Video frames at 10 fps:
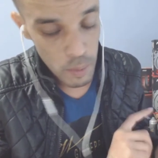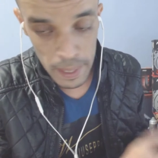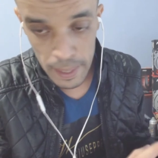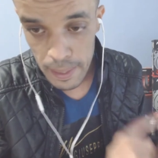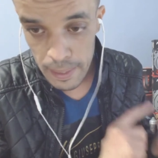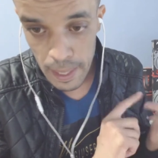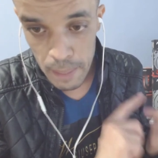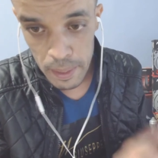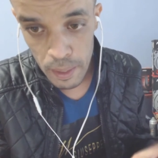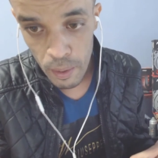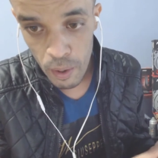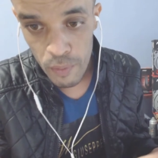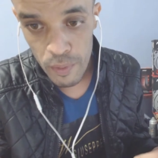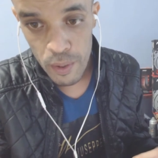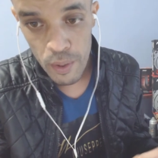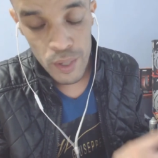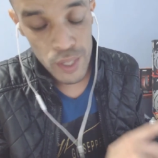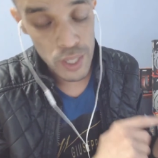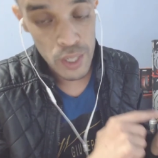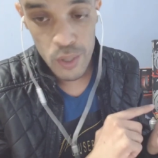oh my god I'm in love with
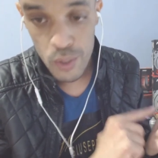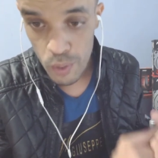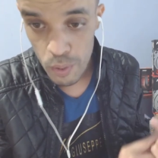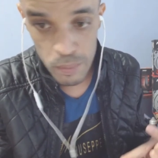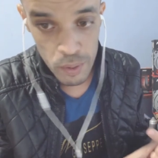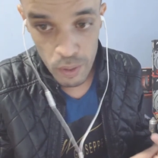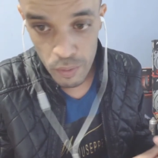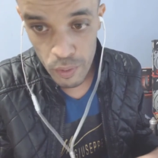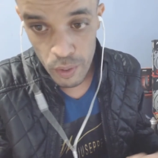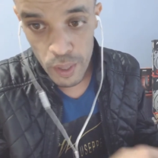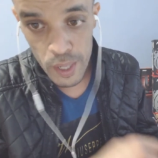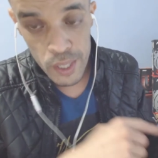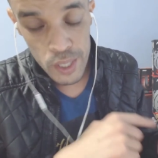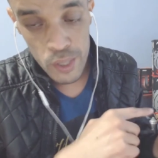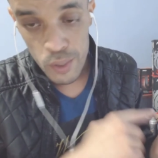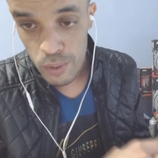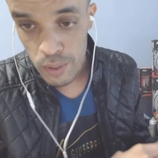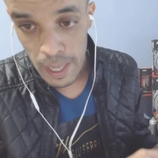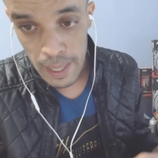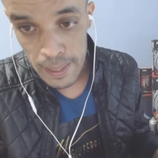her she's so beautiful she's
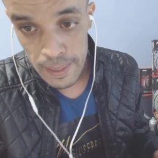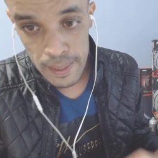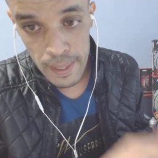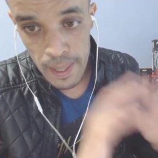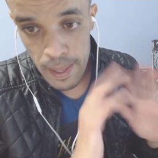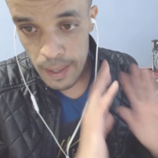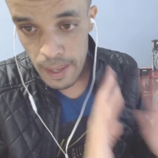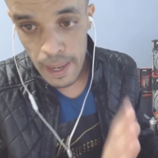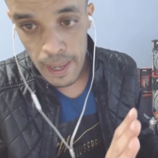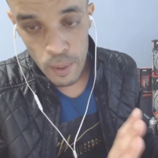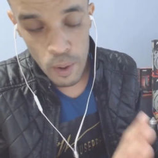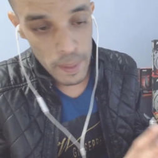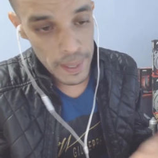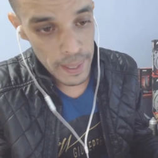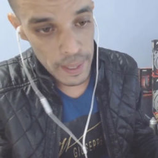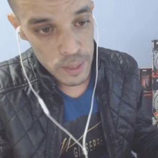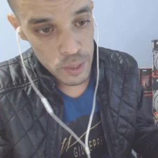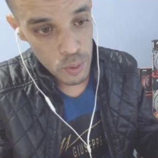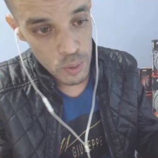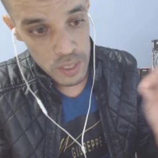so talented like oh my
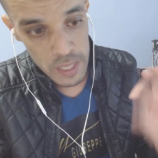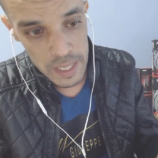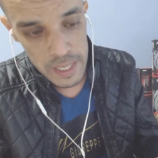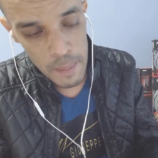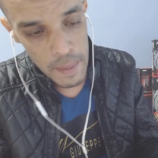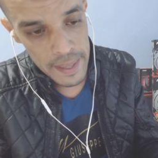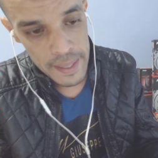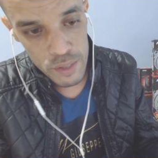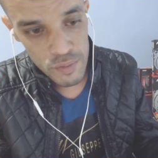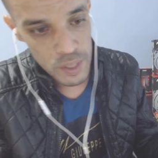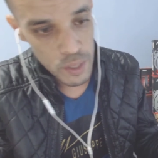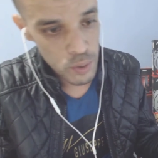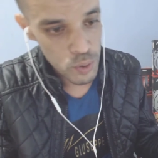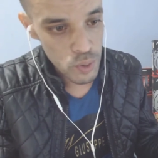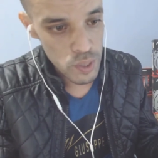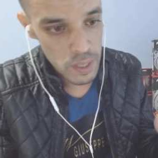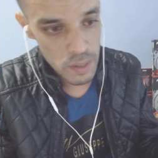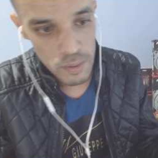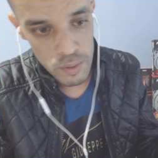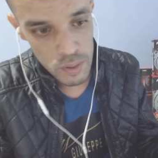god so just I make this video to
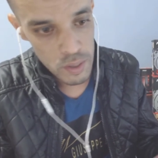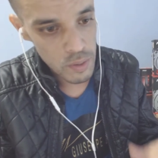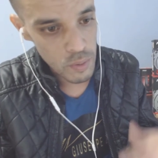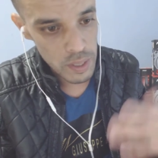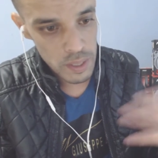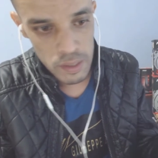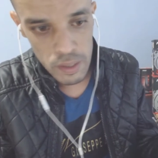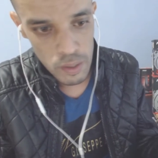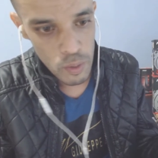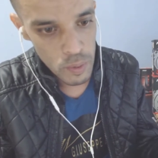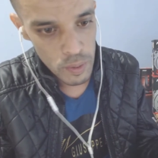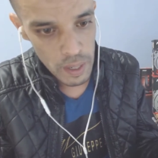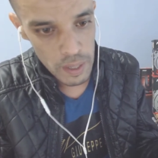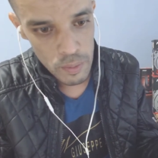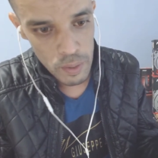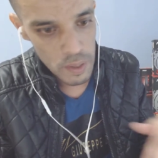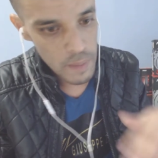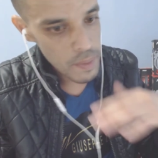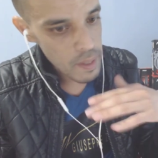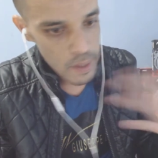see the result what uh, going on
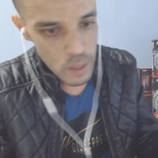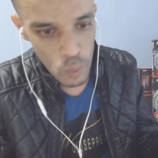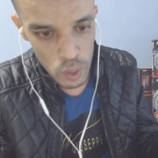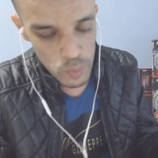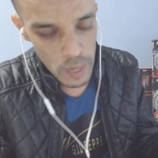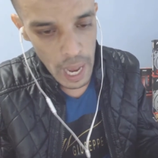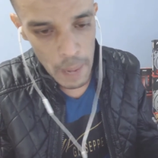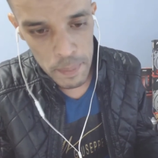or what will